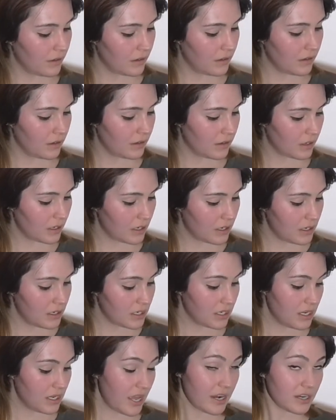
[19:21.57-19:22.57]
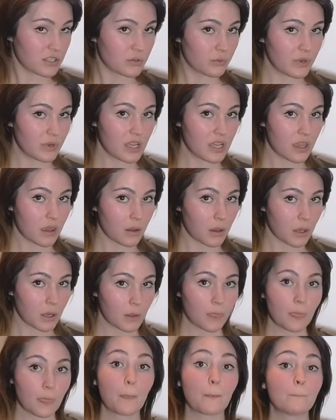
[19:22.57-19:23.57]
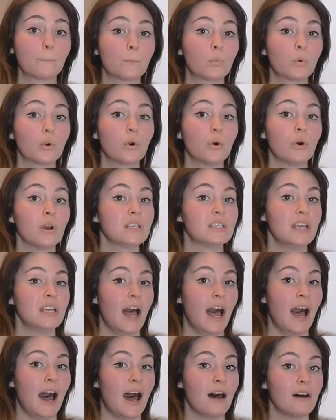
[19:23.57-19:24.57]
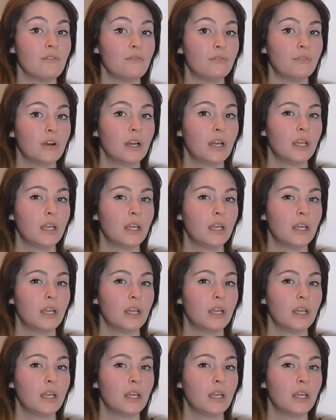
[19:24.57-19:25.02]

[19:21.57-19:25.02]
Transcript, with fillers: Next week, we're going to have